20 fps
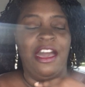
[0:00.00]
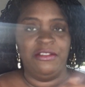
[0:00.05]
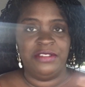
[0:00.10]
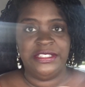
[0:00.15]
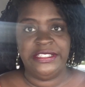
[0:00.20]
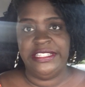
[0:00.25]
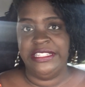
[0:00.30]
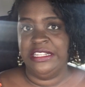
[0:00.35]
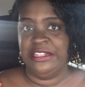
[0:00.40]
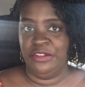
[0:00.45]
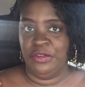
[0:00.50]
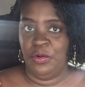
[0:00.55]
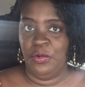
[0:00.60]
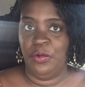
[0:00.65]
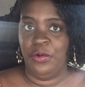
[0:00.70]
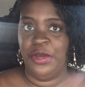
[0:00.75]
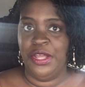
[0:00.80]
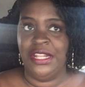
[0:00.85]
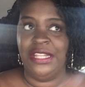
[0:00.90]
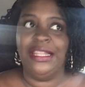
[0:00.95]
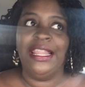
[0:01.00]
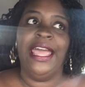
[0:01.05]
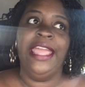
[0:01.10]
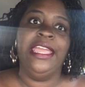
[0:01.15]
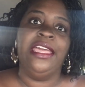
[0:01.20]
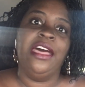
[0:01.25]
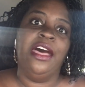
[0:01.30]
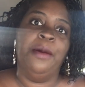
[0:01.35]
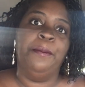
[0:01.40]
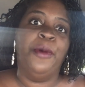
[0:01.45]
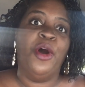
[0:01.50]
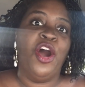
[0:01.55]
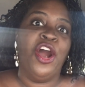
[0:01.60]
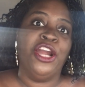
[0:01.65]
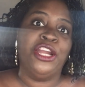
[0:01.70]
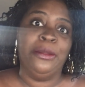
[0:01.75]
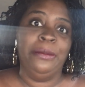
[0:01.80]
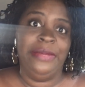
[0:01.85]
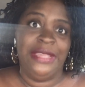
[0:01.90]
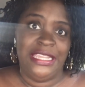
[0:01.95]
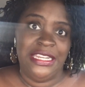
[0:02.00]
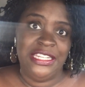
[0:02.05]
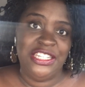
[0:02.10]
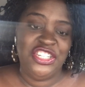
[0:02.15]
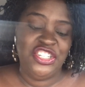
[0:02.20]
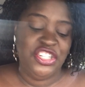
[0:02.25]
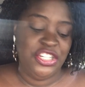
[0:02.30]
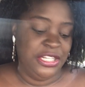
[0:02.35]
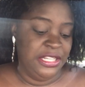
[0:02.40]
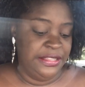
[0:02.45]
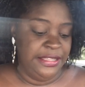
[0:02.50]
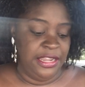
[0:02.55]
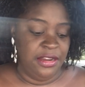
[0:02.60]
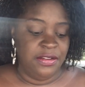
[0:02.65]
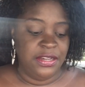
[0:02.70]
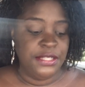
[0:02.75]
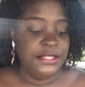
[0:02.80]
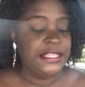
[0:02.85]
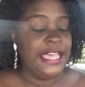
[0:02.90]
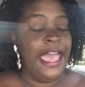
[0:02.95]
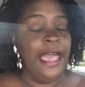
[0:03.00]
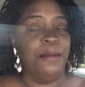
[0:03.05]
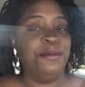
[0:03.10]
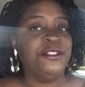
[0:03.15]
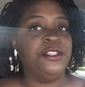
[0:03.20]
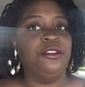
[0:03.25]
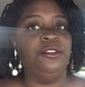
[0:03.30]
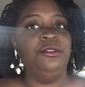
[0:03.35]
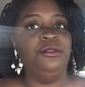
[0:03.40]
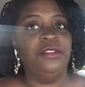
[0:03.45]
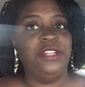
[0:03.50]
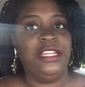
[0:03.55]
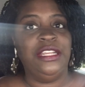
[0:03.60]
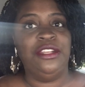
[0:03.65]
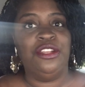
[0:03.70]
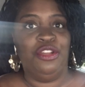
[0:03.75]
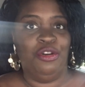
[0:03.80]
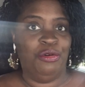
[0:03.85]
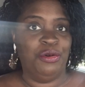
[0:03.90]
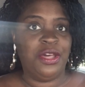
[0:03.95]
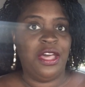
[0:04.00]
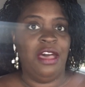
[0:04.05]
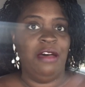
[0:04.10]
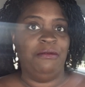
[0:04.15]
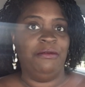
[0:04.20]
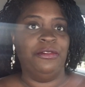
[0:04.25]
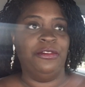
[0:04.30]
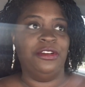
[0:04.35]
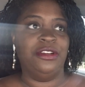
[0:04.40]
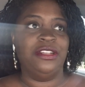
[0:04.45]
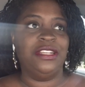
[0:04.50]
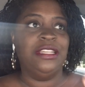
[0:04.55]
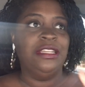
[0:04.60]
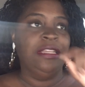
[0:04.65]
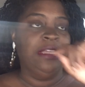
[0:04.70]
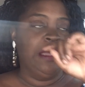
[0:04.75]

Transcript: I was sitting on like a park bench. There is absolutely no comfort.